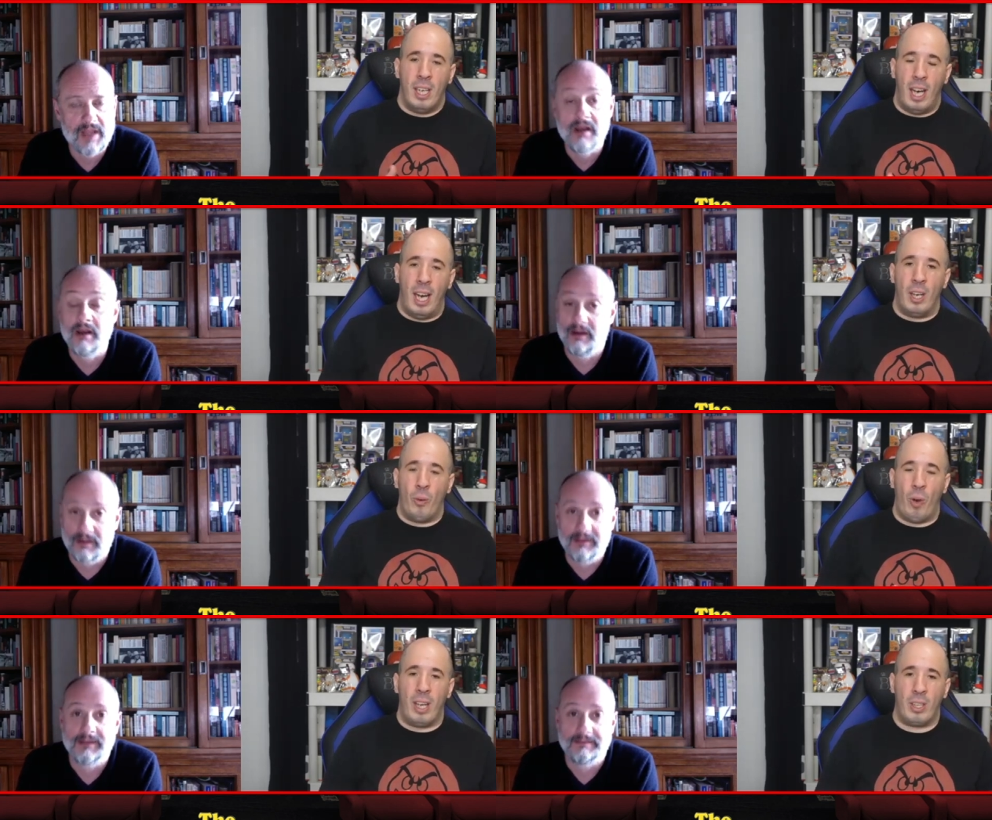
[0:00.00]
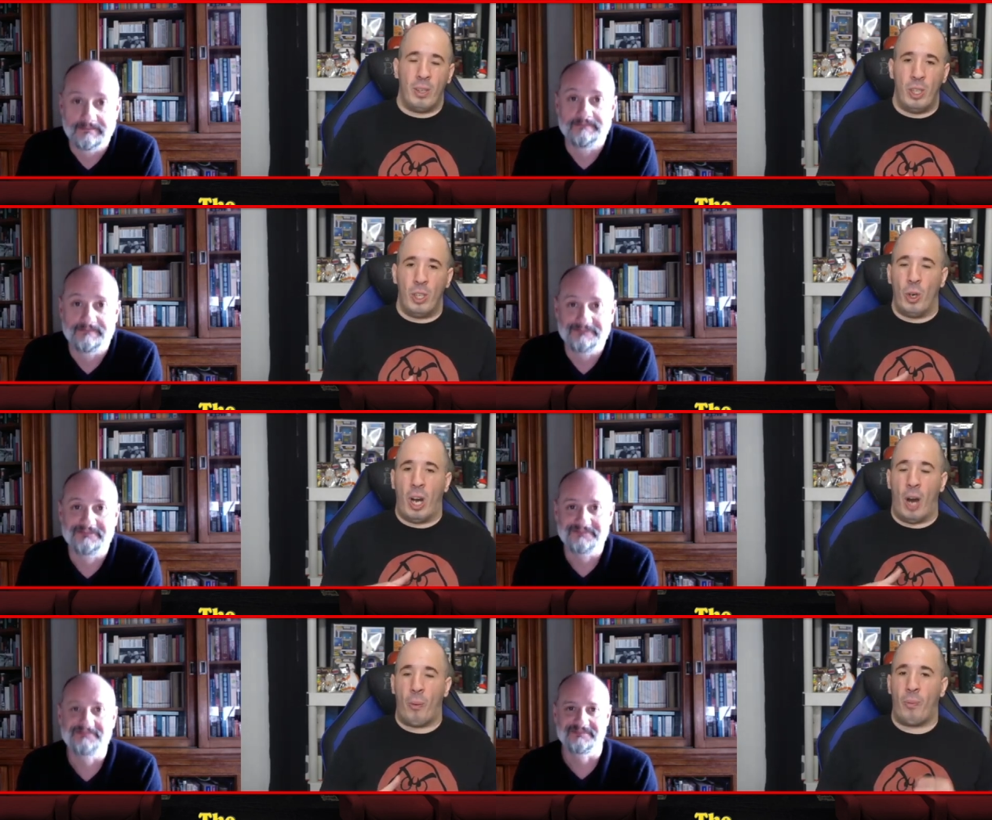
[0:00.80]
Speaker 1: And what you know,
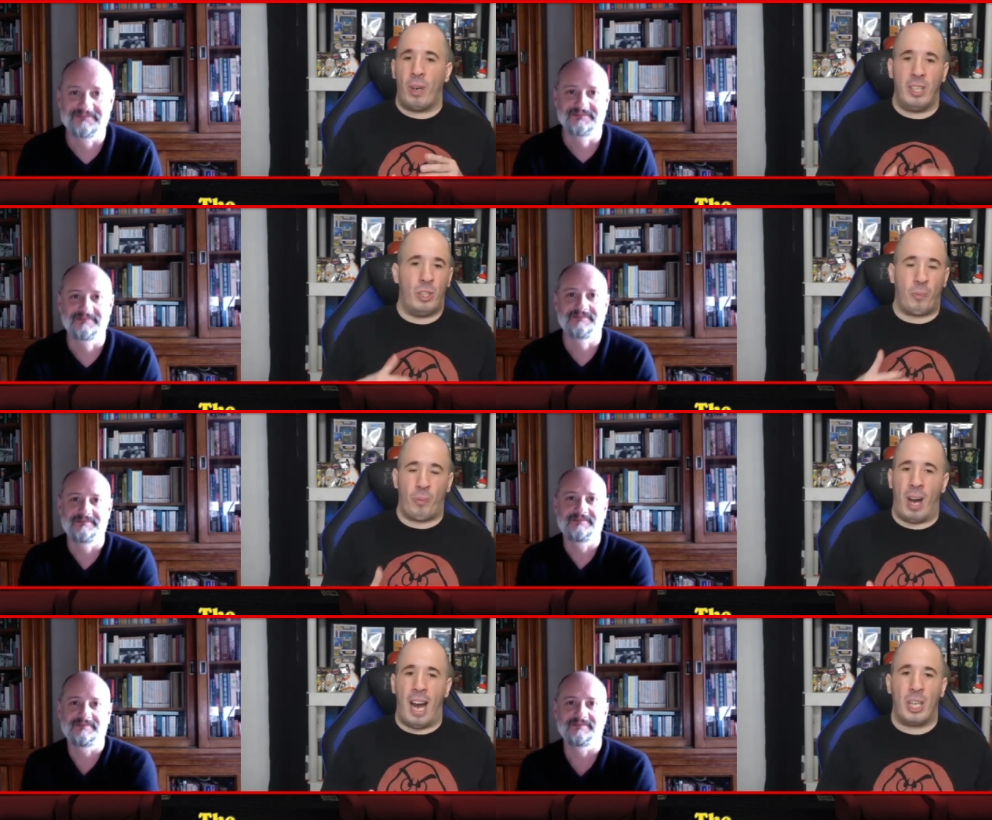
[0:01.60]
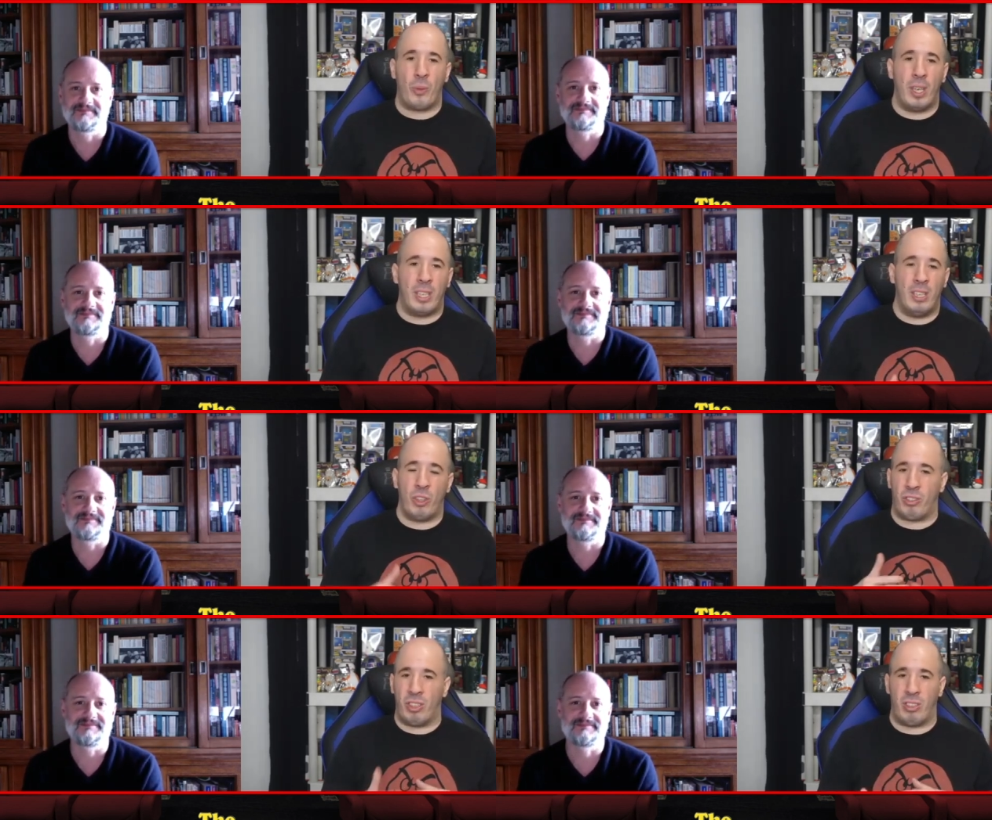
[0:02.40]
how was she surprised? Was she
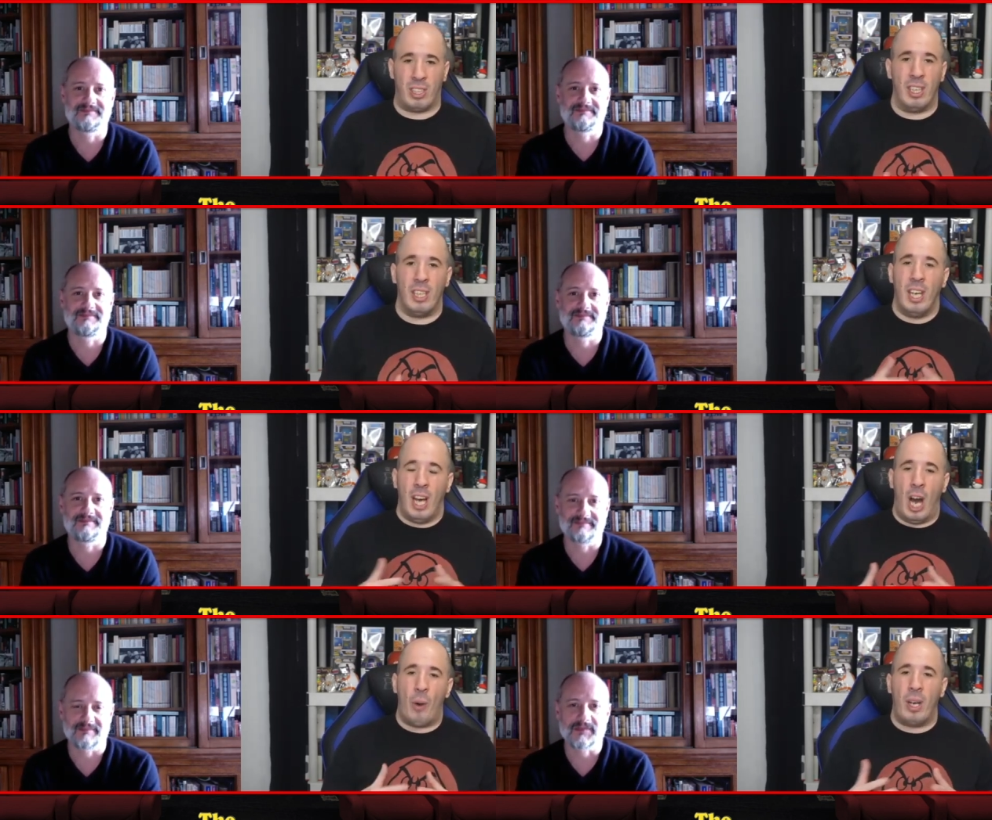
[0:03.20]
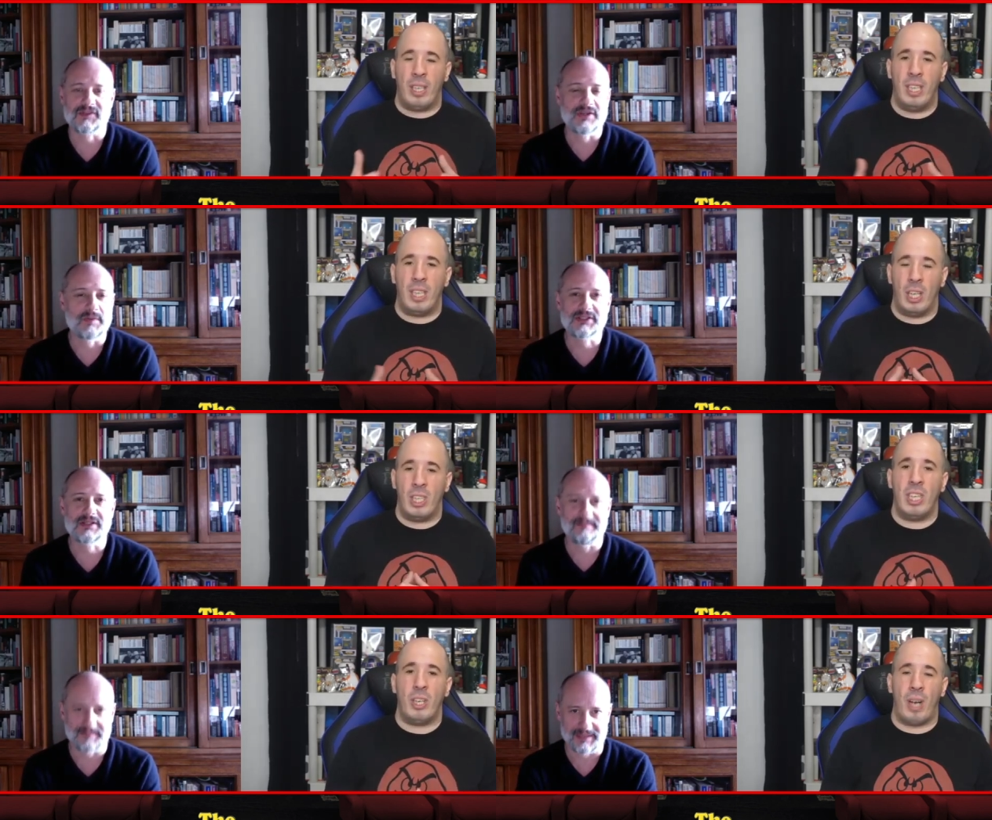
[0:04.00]
resistant? How was she? she how did
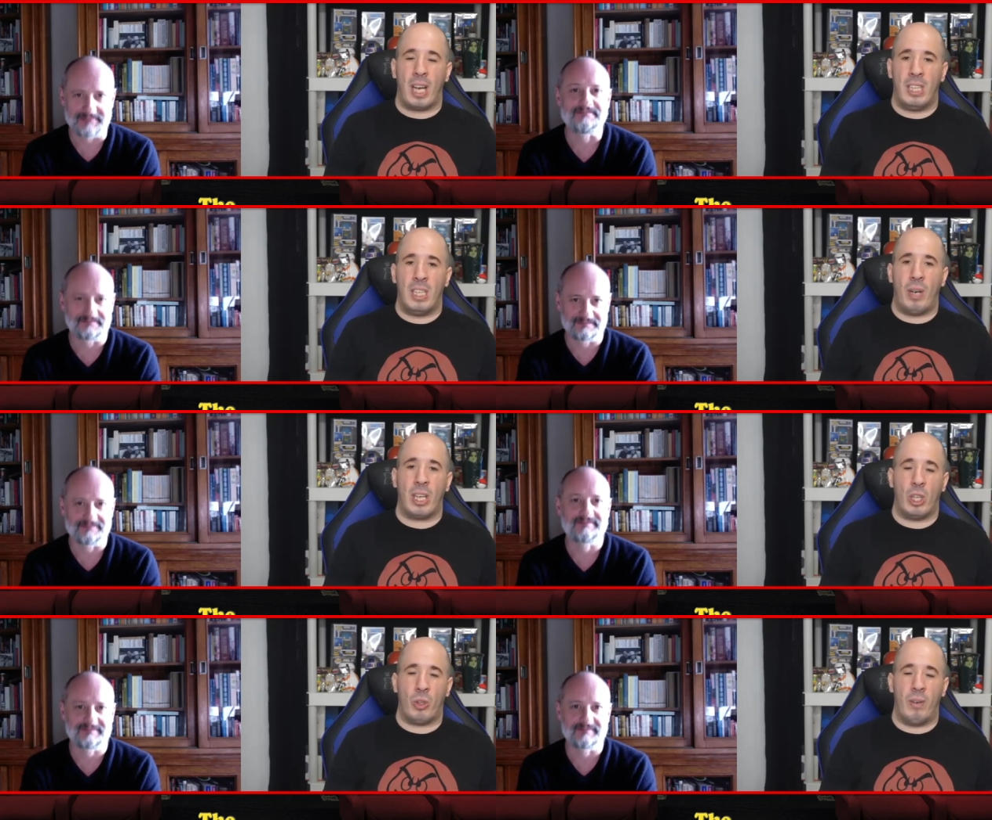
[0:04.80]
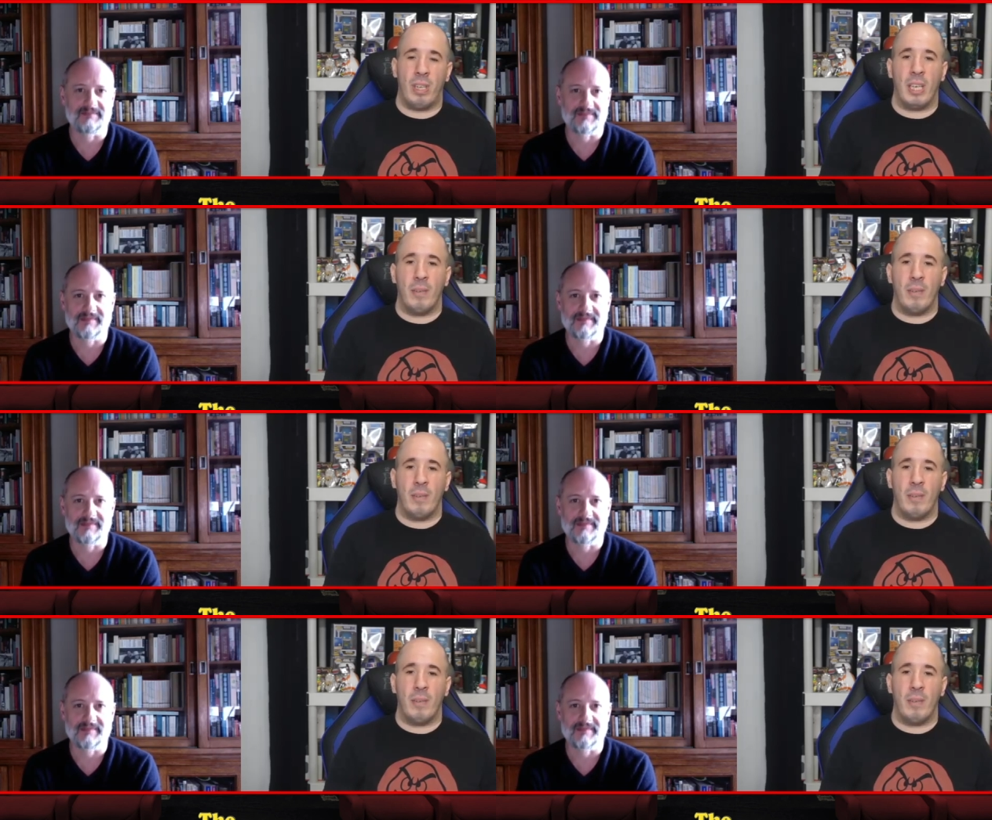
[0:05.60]
you react? You reacted to everything